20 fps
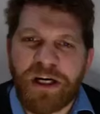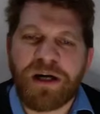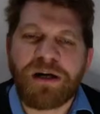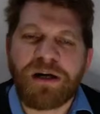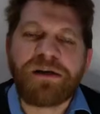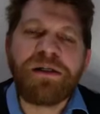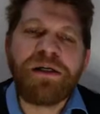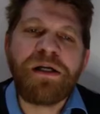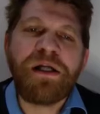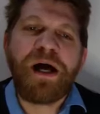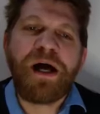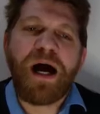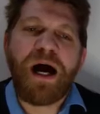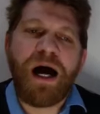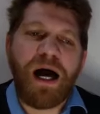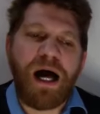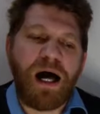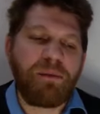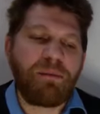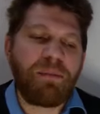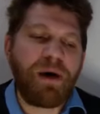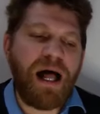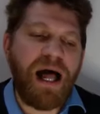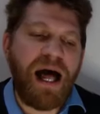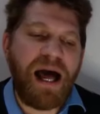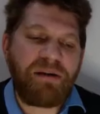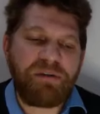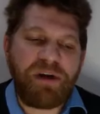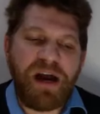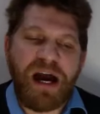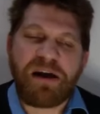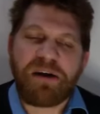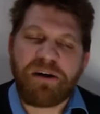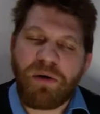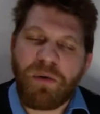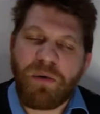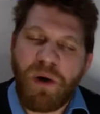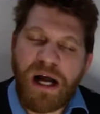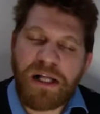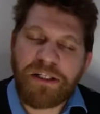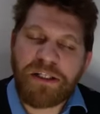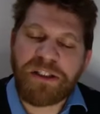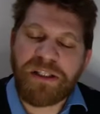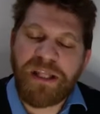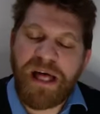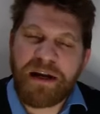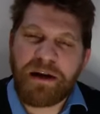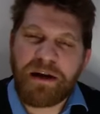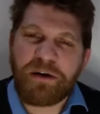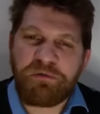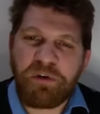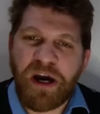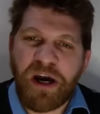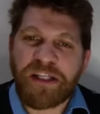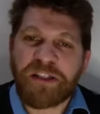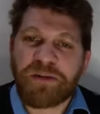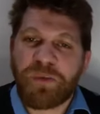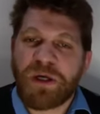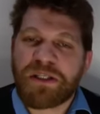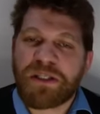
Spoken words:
sir. I've gotten to watch a lot of your fights.